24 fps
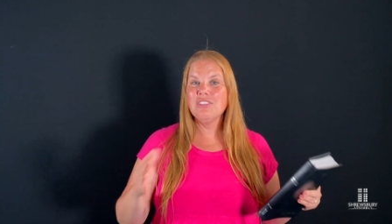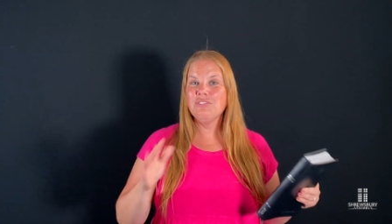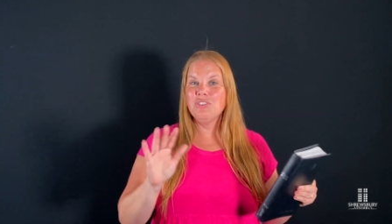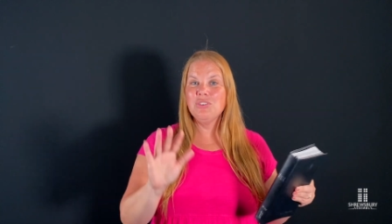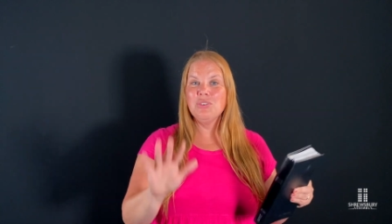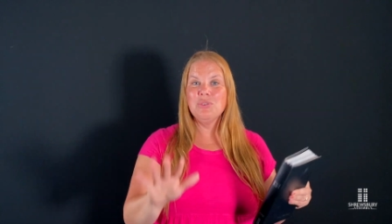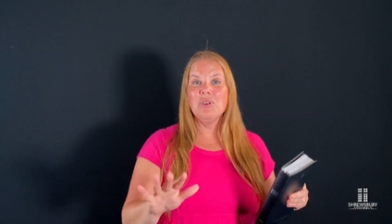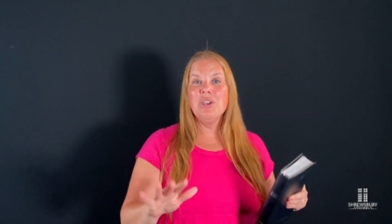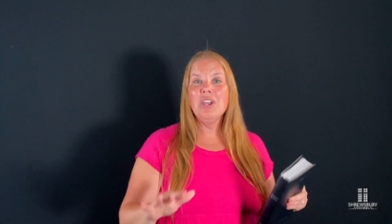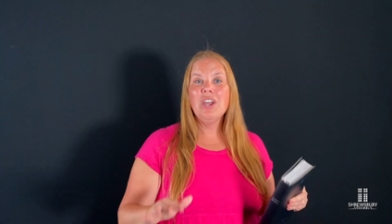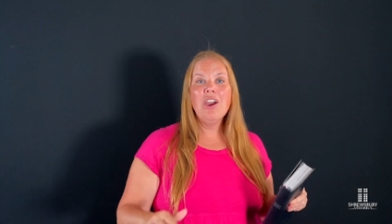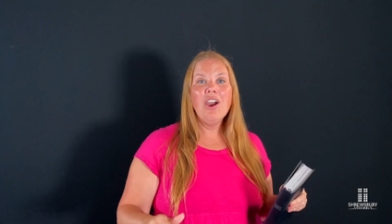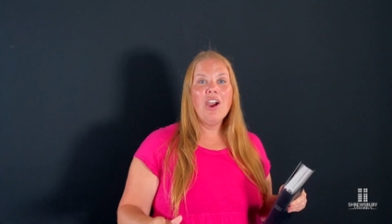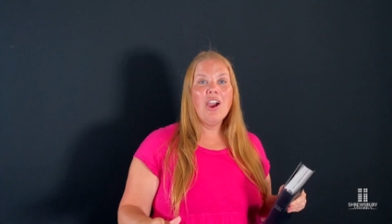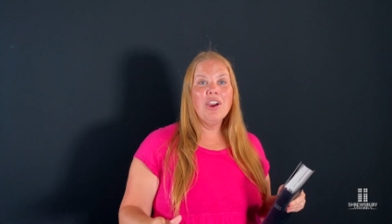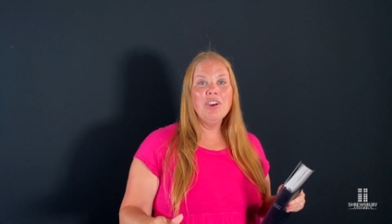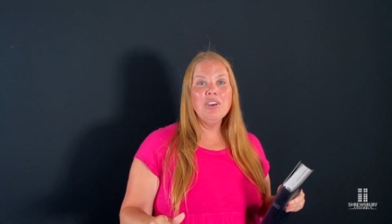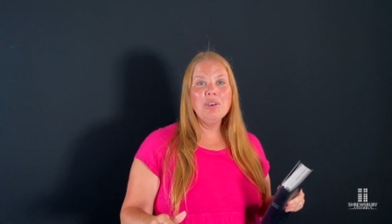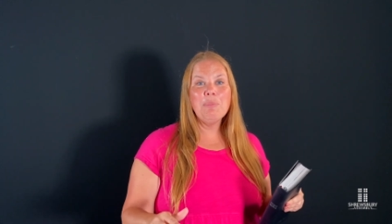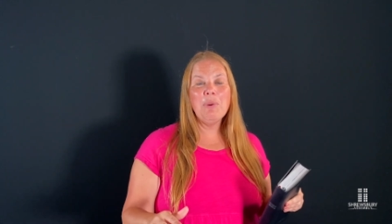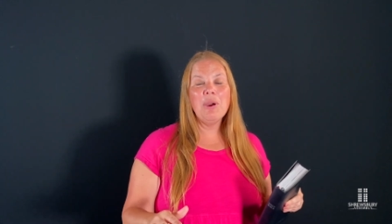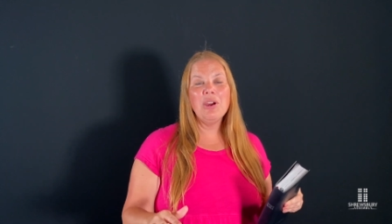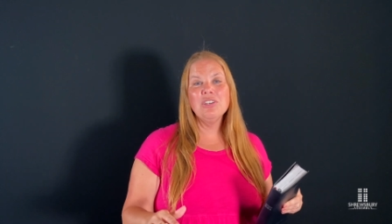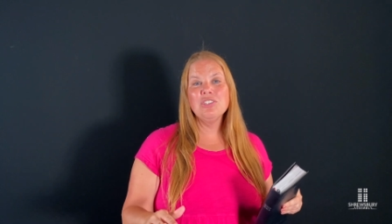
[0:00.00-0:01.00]
If you
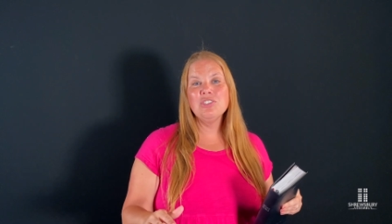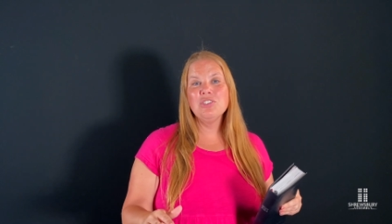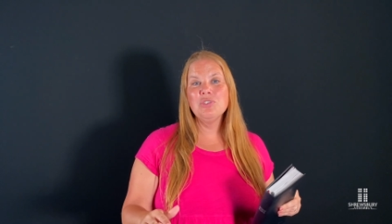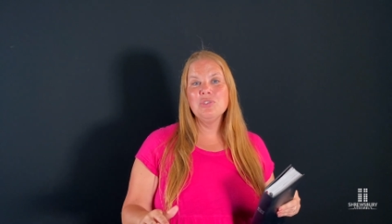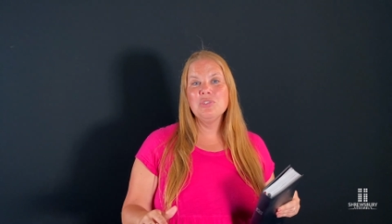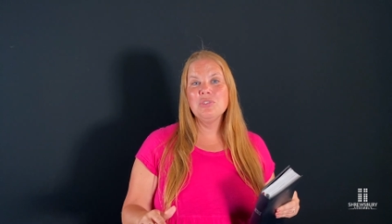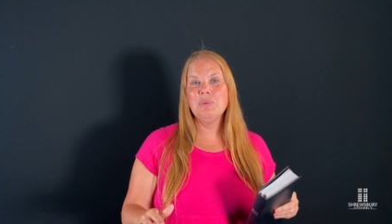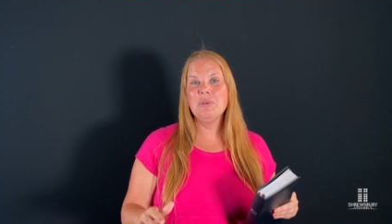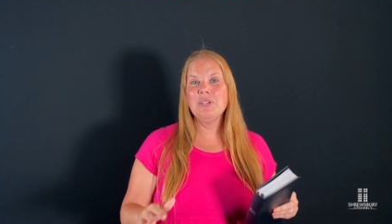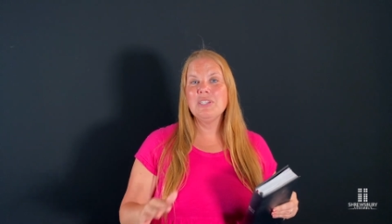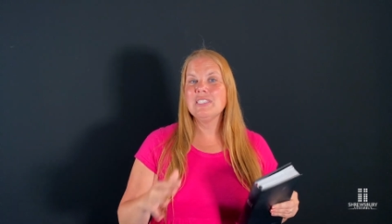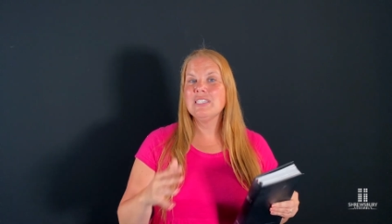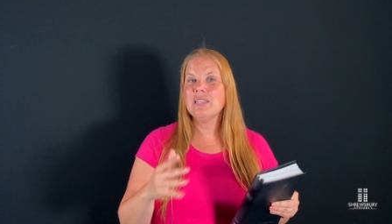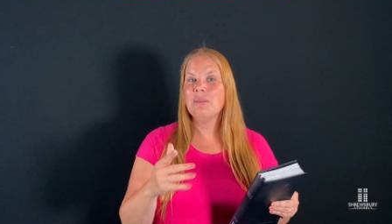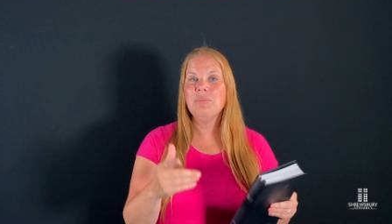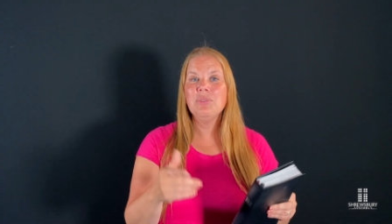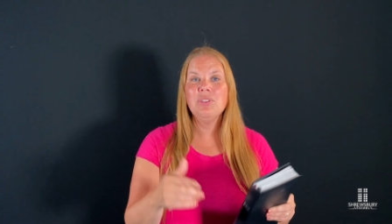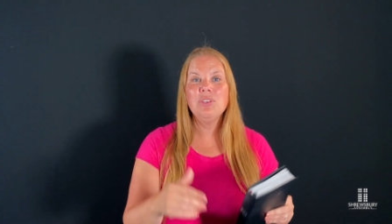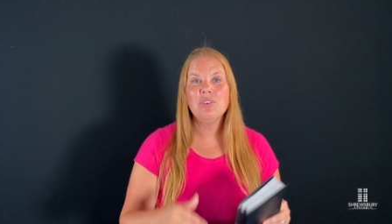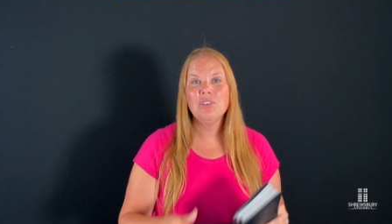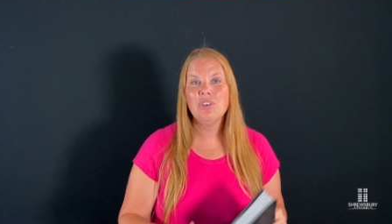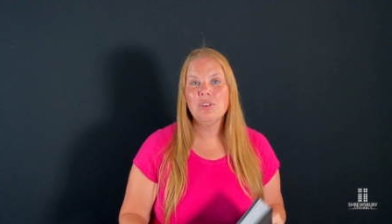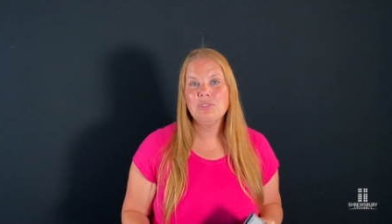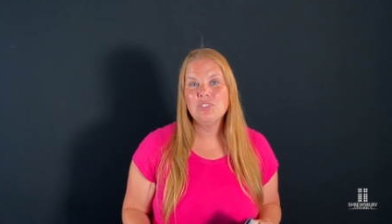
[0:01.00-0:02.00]
aren't a part of Shrewsbury
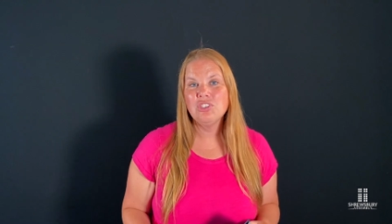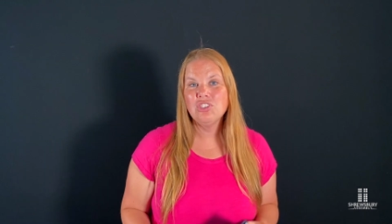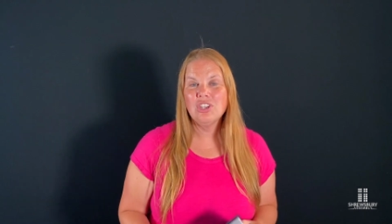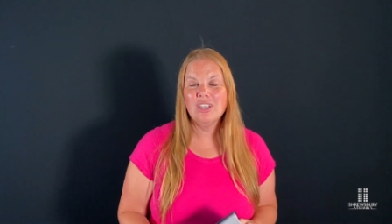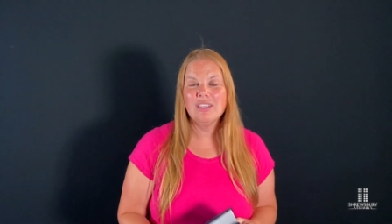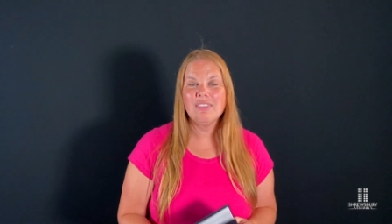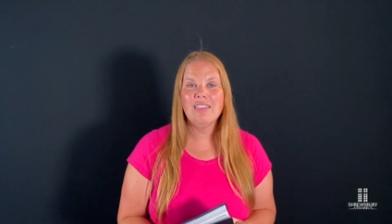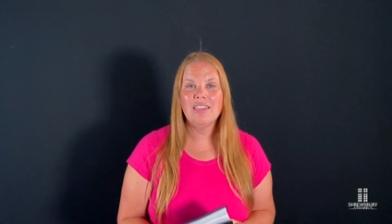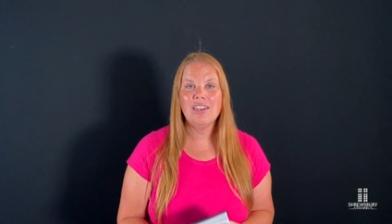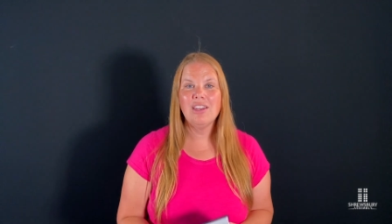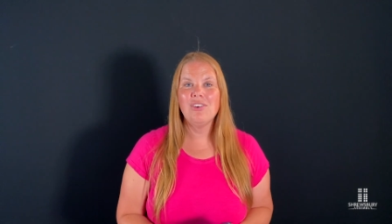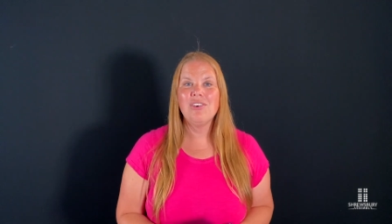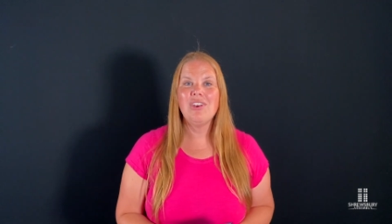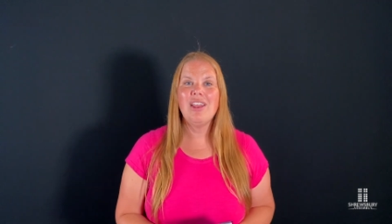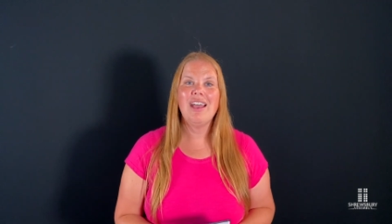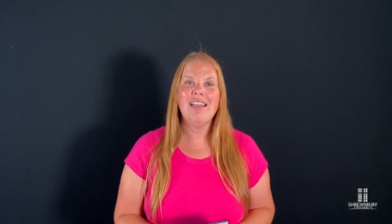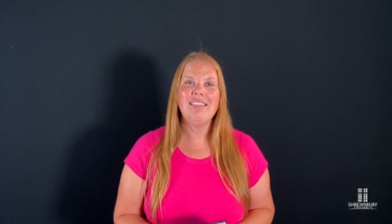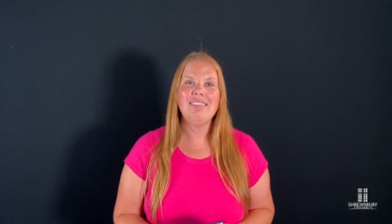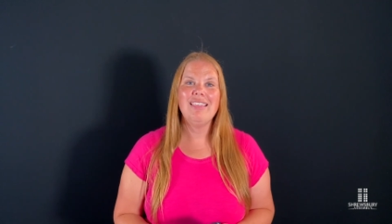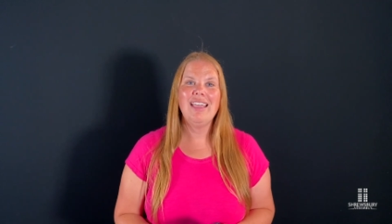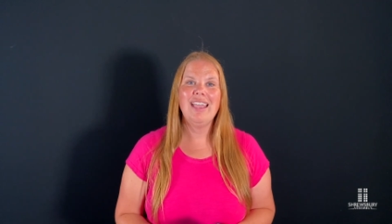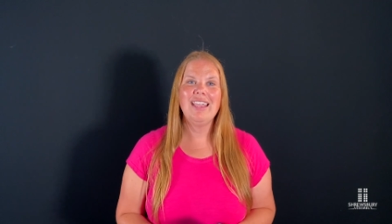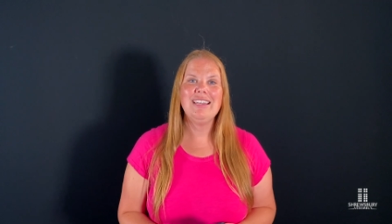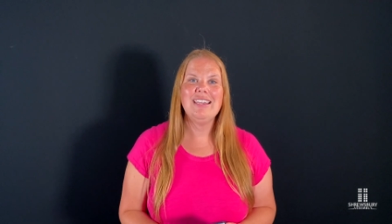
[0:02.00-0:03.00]
Assembly, you can always check that out
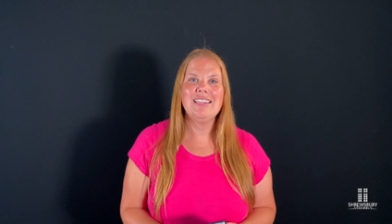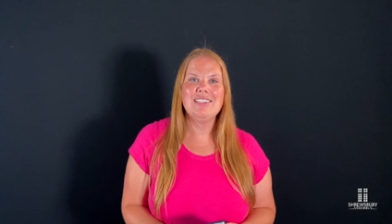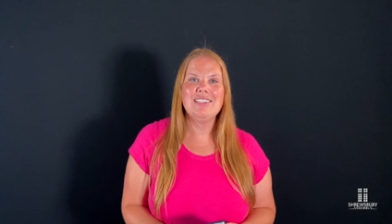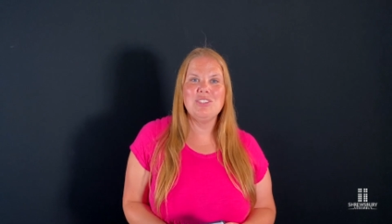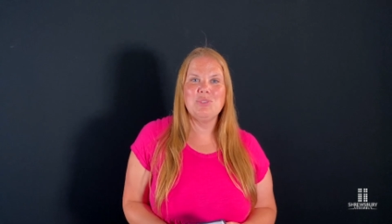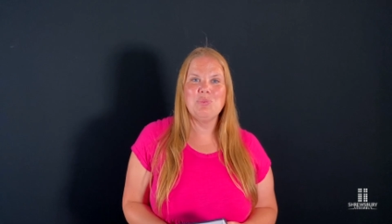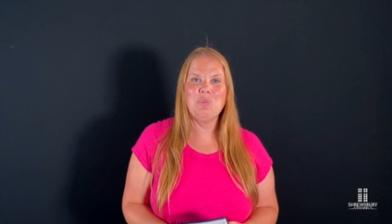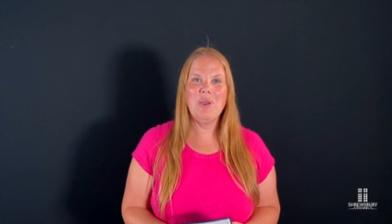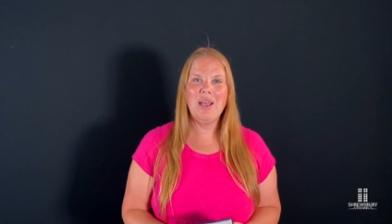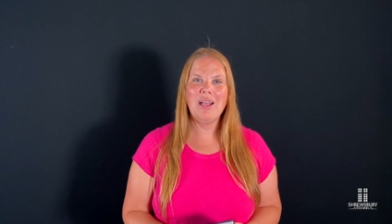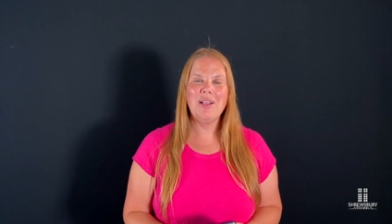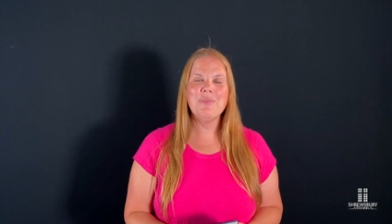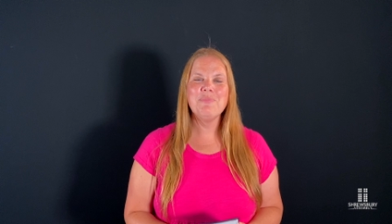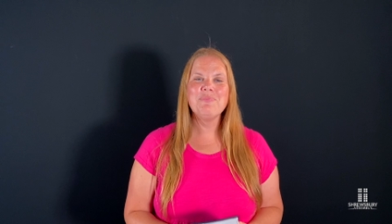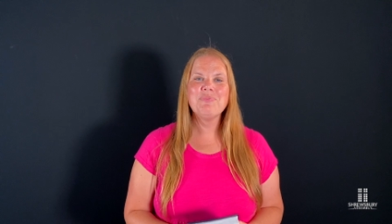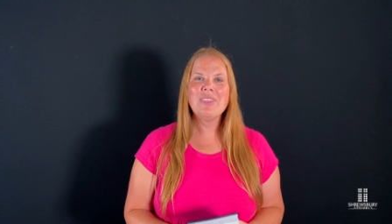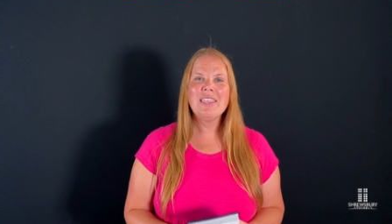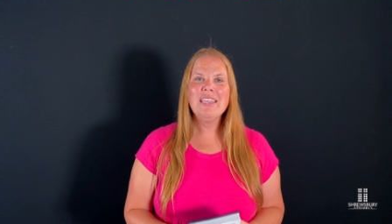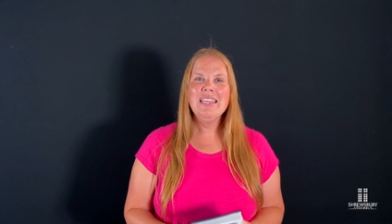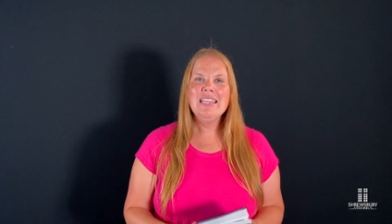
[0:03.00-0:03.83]
online as well.